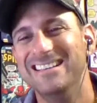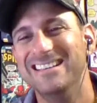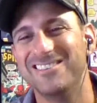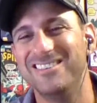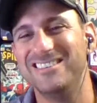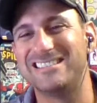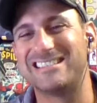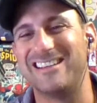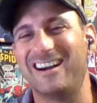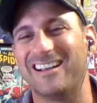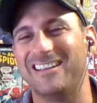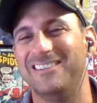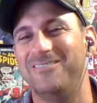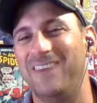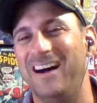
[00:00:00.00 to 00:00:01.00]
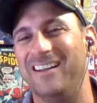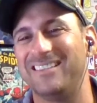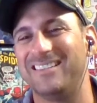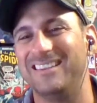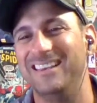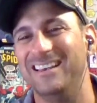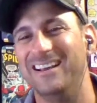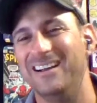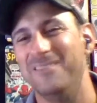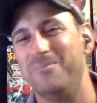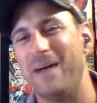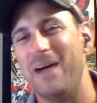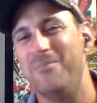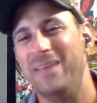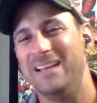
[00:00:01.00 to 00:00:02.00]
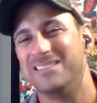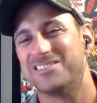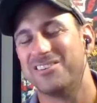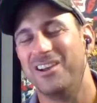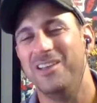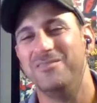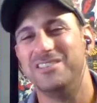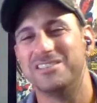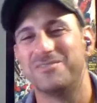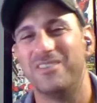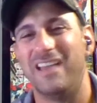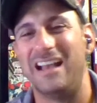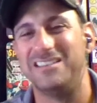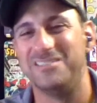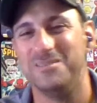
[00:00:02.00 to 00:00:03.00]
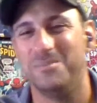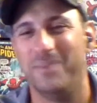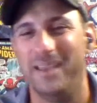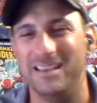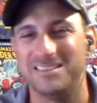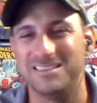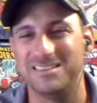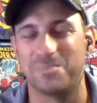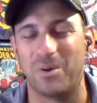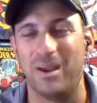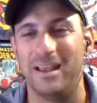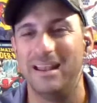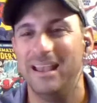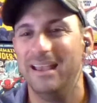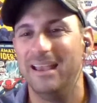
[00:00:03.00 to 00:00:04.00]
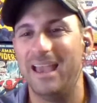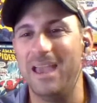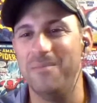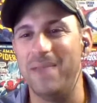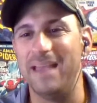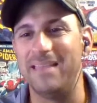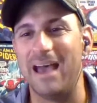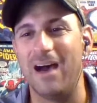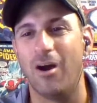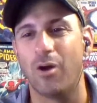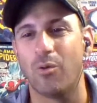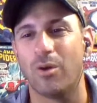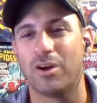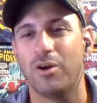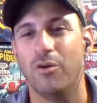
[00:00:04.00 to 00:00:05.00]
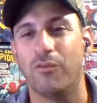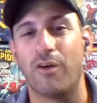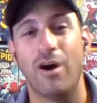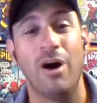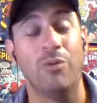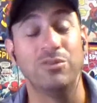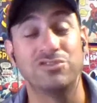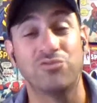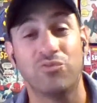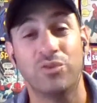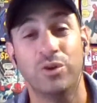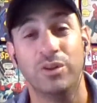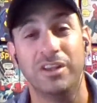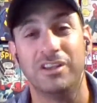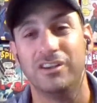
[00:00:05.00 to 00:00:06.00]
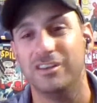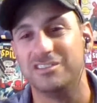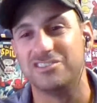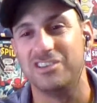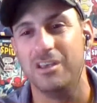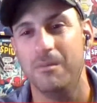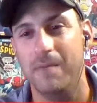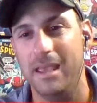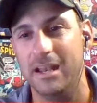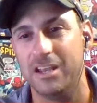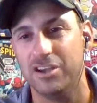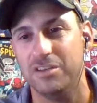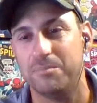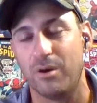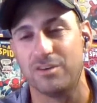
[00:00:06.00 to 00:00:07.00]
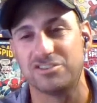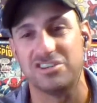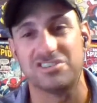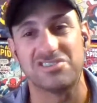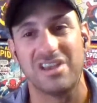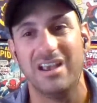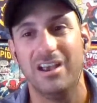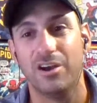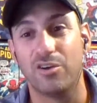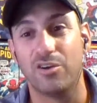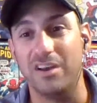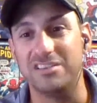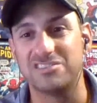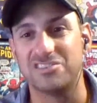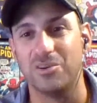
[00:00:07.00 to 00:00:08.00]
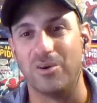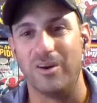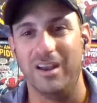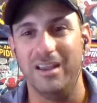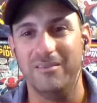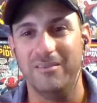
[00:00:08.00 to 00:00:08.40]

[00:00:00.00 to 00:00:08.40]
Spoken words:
So he's talking about the Batman's grave just for that two-page spread. Hey, man, that artwork overall was really good. So you made a good purchase. Great story.